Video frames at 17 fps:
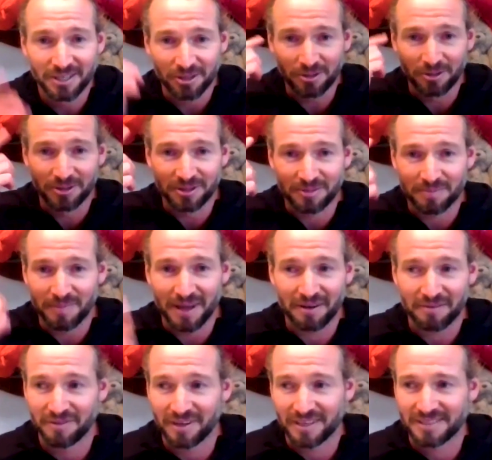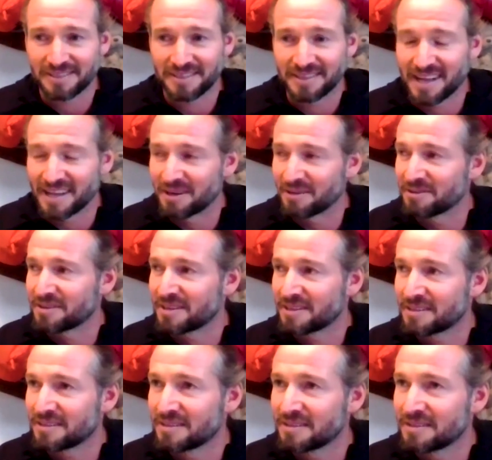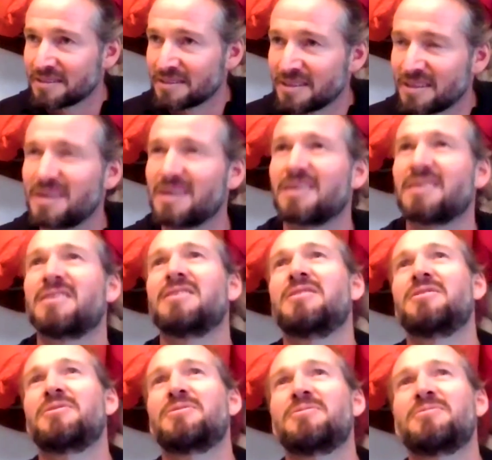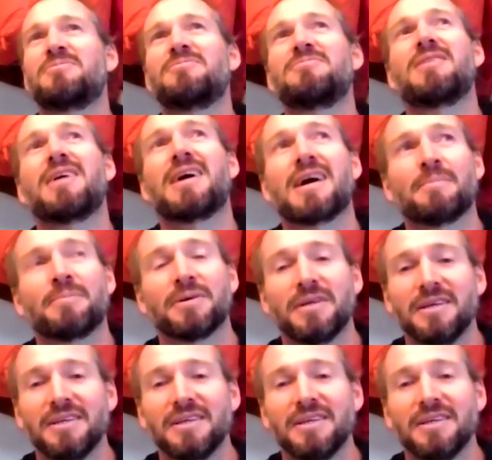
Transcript: You just manifested that." And I was like, "Oh crap!"